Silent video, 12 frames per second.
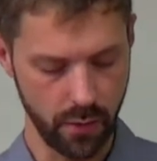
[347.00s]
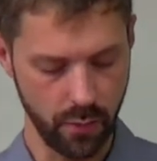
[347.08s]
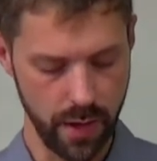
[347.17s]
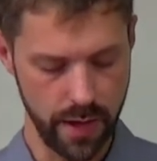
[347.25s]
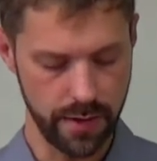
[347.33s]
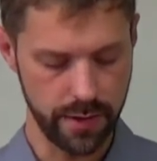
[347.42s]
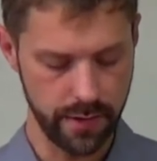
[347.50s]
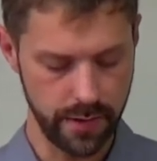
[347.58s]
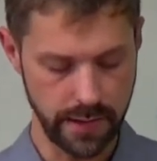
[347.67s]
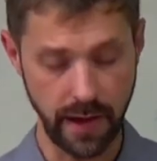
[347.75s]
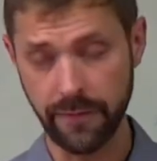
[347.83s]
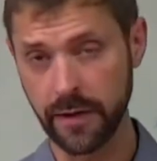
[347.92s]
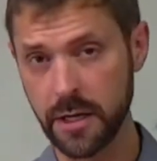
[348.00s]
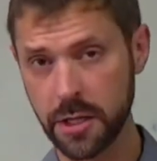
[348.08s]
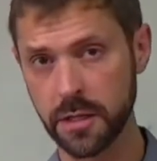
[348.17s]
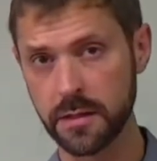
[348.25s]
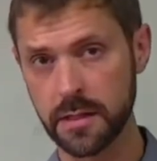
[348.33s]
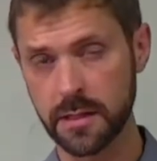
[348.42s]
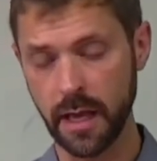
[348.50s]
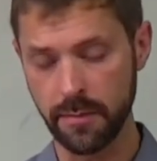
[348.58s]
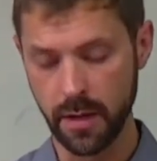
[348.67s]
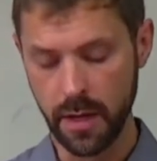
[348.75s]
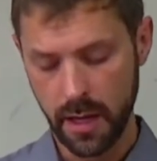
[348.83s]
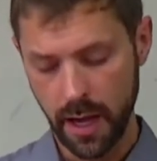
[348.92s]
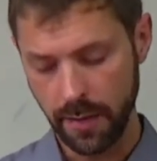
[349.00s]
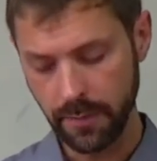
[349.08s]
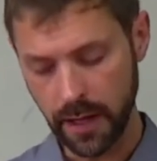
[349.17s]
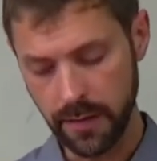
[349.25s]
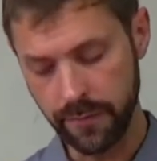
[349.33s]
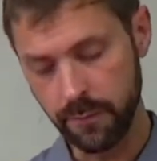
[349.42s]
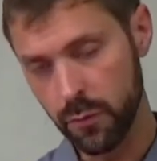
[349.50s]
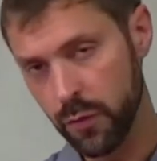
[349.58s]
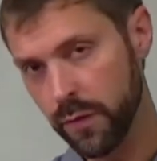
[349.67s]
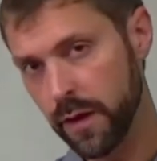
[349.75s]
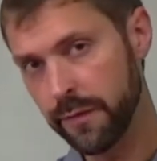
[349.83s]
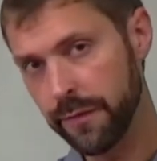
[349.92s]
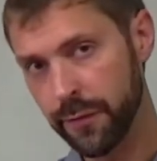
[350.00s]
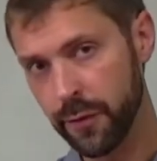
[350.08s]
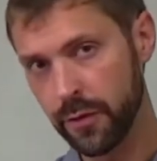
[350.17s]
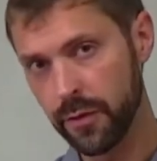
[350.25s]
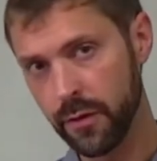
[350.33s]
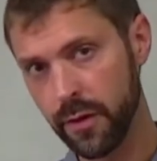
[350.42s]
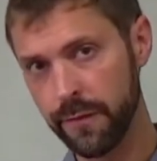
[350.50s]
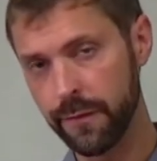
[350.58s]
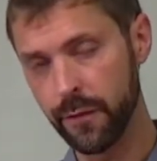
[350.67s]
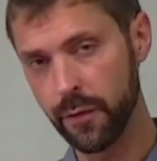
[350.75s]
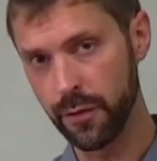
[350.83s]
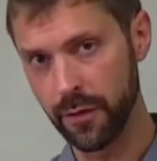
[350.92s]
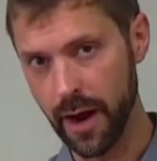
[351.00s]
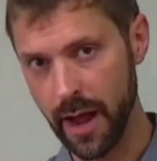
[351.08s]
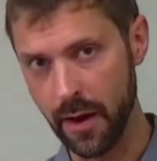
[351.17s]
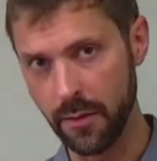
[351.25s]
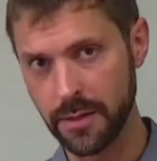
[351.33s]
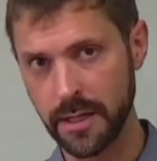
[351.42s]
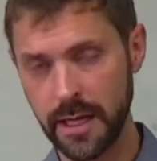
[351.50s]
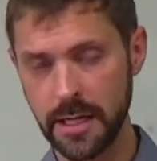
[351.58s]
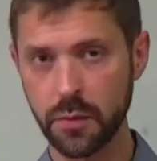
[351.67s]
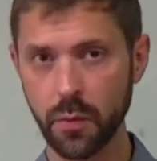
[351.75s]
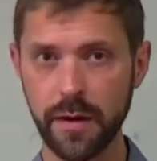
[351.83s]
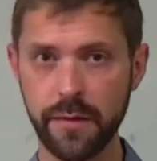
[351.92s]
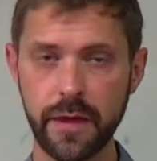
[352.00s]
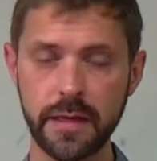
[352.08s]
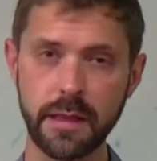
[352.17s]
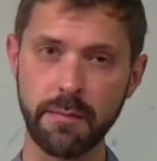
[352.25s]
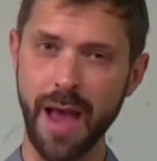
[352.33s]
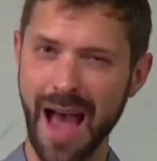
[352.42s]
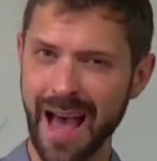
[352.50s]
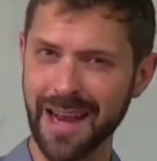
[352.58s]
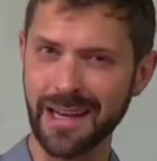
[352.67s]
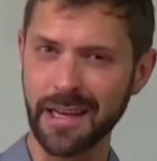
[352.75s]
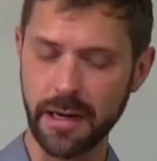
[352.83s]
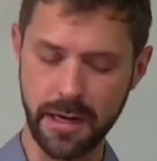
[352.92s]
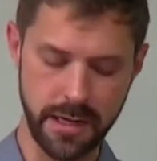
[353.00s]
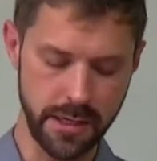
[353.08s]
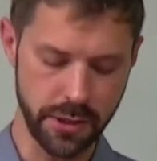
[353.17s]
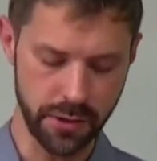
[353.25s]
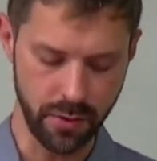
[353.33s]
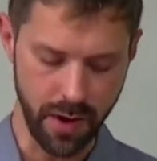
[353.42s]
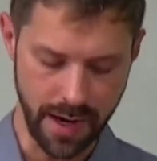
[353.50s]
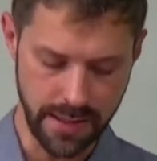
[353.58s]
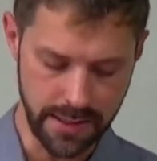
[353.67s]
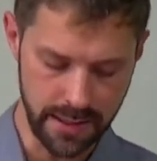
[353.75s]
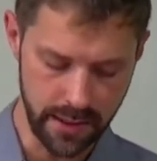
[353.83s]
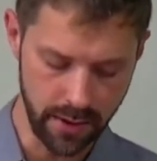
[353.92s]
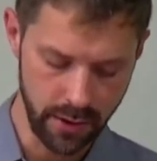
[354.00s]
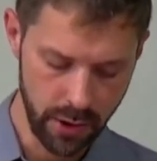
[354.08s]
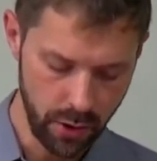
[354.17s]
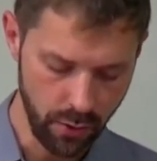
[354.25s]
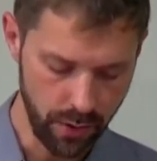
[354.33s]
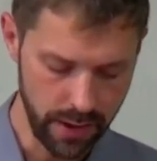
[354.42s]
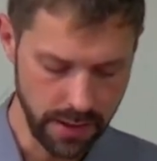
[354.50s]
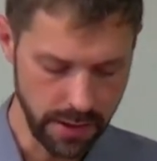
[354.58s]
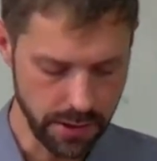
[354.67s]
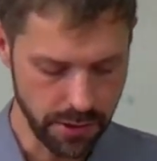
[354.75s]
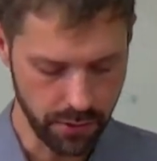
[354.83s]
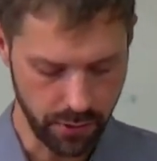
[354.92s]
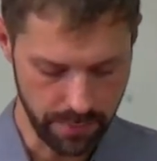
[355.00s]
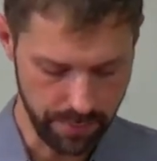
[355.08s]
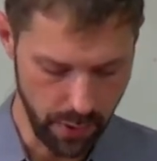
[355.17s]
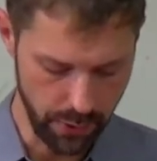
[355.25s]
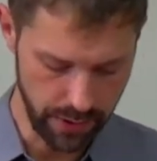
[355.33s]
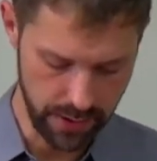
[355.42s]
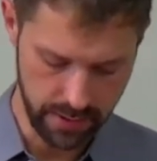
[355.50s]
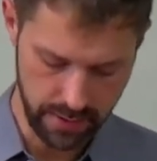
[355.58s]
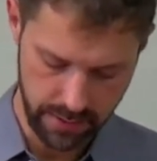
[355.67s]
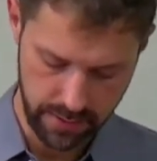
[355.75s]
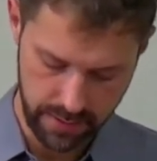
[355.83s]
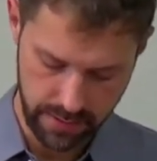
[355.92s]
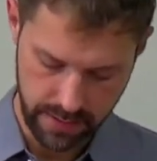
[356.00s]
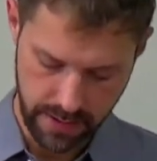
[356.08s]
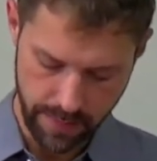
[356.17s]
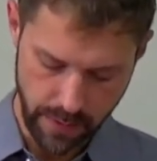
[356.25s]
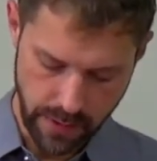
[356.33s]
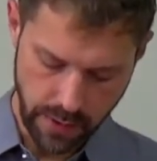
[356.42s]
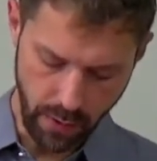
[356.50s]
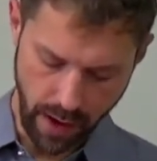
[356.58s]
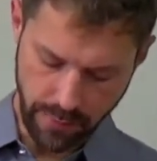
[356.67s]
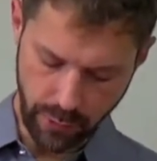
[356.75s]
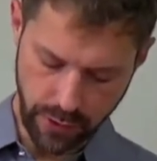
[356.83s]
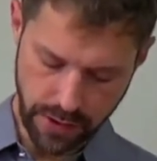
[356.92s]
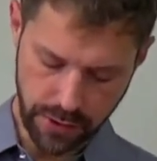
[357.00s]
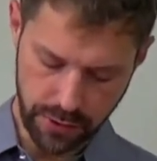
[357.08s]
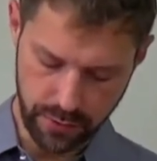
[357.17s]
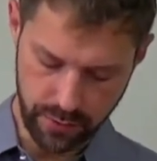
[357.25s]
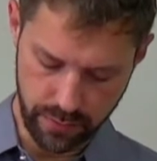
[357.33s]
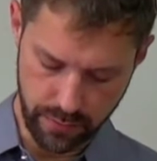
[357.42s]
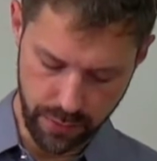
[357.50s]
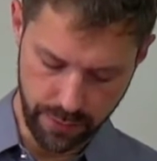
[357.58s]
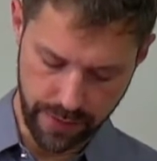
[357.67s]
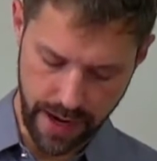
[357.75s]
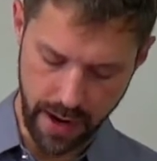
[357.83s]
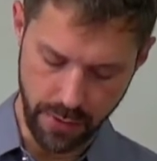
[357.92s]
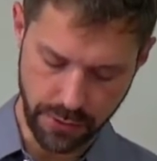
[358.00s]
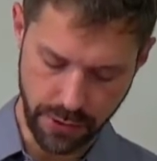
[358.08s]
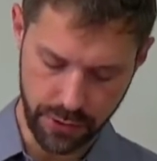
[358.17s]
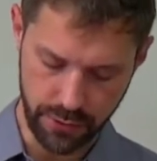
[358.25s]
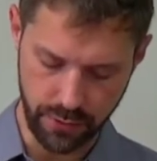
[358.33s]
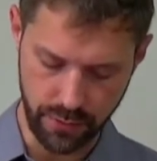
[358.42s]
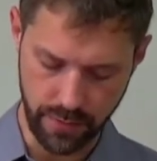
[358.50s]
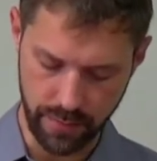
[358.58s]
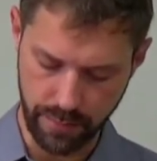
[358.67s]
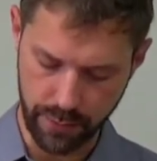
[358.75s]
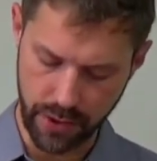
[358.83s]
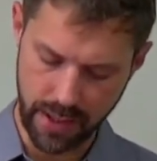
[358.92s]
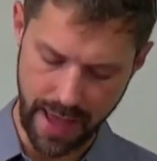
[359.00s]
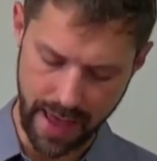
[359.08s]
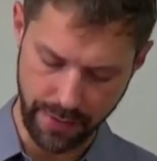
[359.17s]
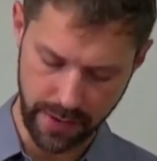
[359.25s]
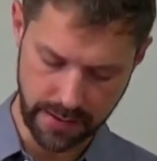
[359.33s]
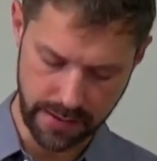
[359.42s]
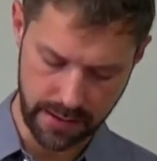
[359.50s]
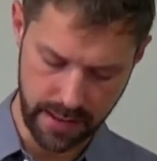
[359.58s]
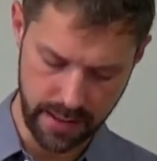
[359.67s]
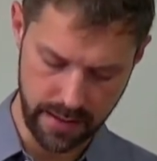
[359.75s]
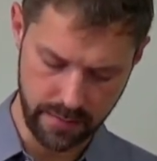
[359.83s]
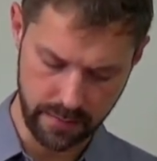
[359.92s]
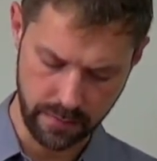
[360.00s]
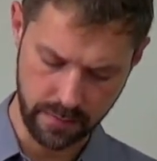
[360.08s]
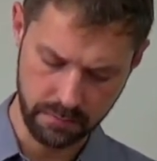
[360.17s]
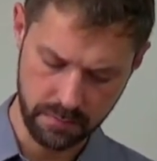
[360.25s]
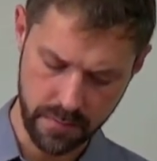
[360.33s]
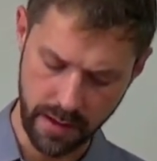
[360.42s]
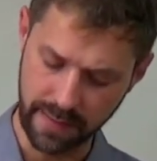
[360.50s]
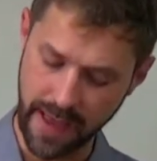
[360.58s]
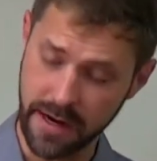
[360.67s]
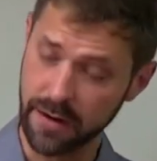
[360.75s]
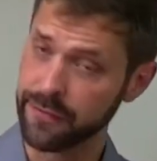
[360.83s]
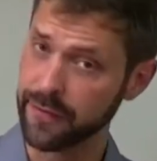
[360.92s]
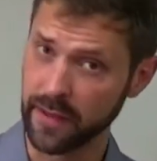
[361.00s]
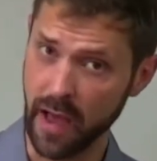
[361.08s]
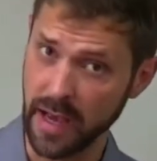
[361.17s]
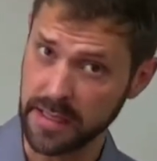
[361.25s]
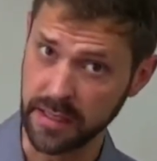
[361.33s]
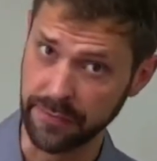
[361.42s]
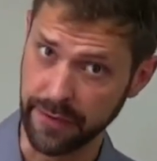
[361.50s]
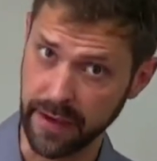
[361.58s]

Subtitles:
with the definitions is I'm kind of moving further and further out. Each one of these I'm adding an additional idea or an additional component. So I'm going to move now to putting ethics in light of philosophy.